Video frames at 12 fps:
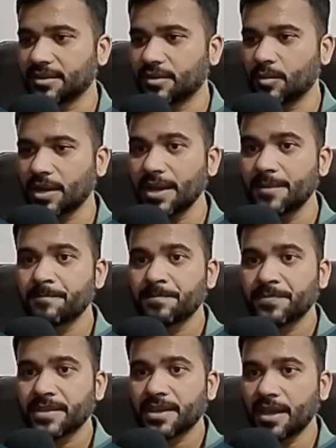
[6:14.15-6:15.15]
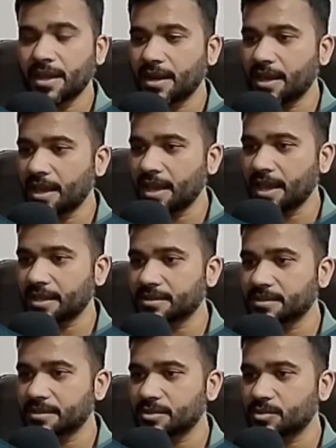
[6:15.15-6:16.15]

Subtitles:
Okay, and X,